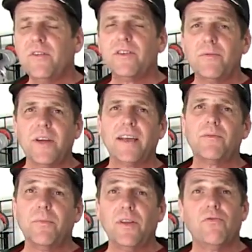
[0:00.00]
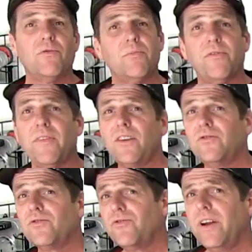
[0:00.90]
if somebody hasn't been through the
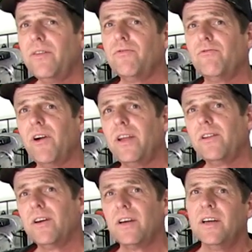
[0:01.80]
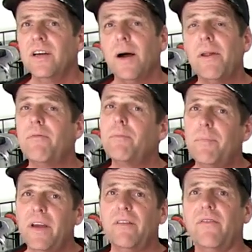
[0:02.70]
professional training through Rightlook, I'm gonna have a big